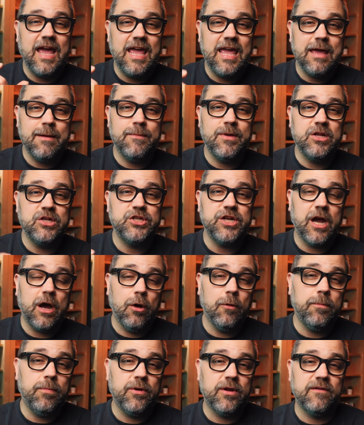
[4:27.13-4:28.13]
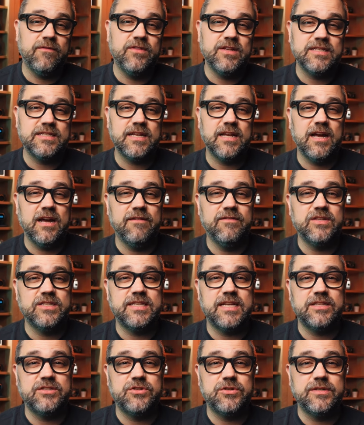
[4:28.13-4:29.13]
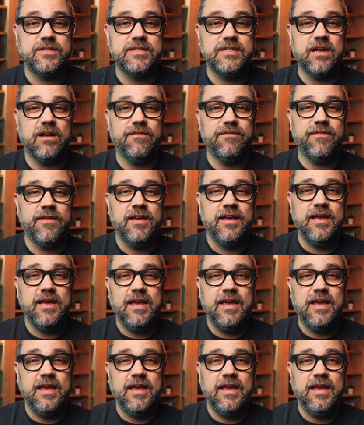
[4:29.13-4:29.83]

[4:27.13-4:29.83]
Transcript: image output of the, of the sensor itself.